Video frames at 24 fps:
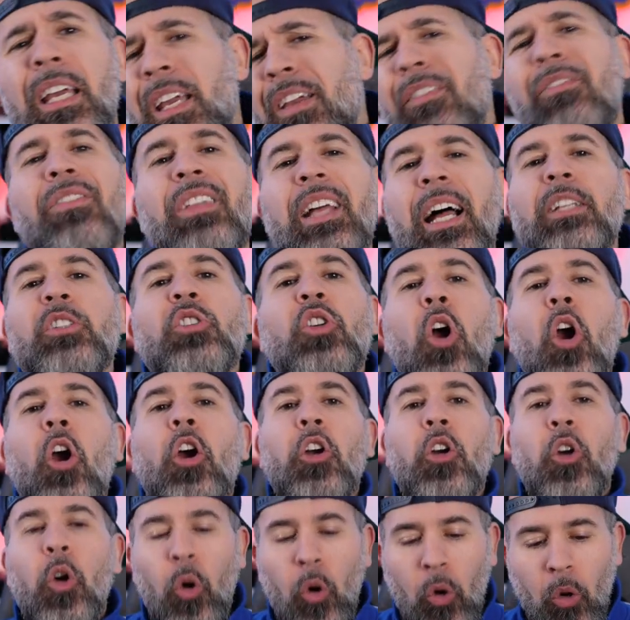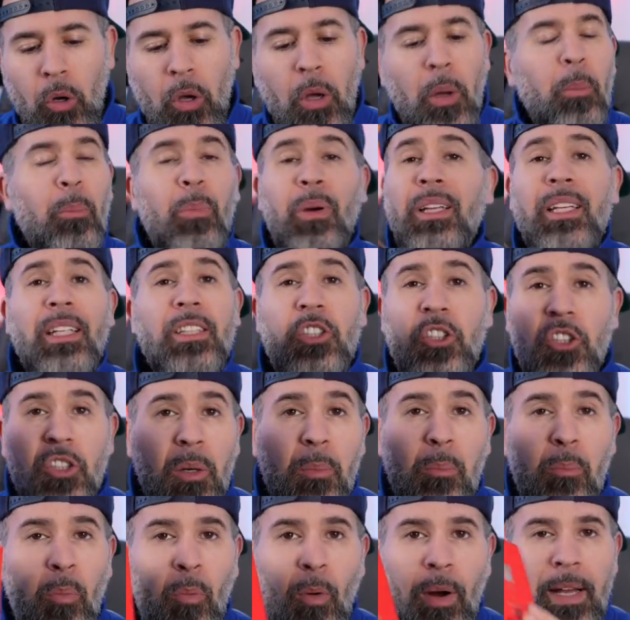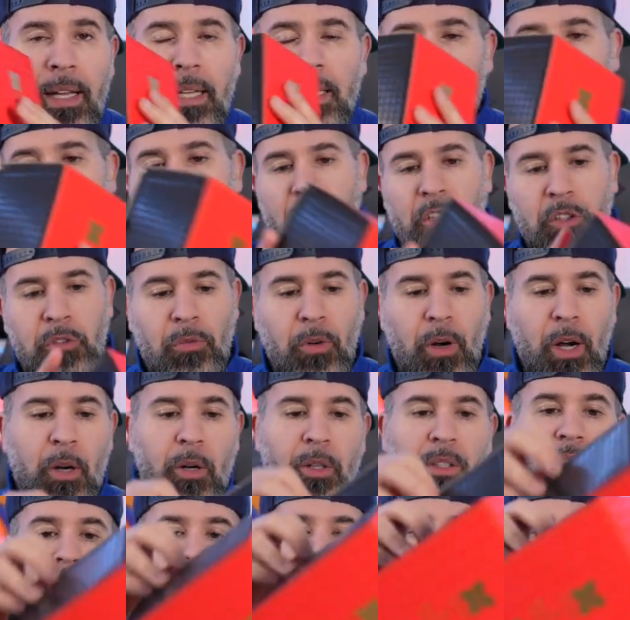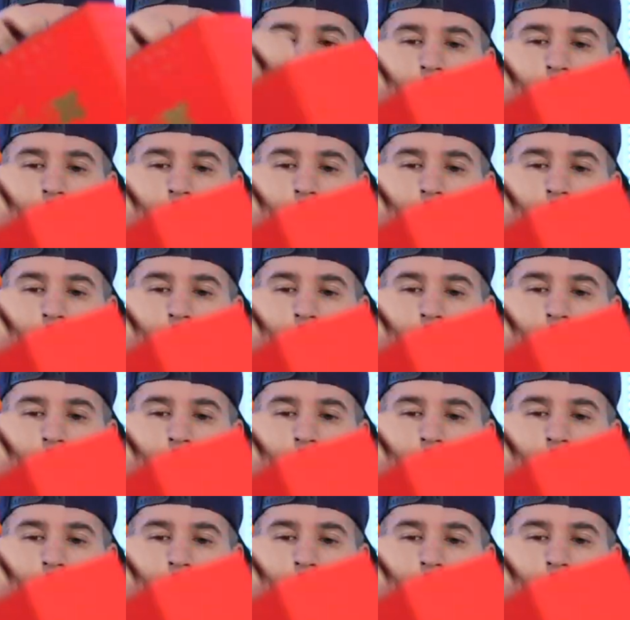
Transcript: if that's our goal. But let's jump right into this fragrance. Let me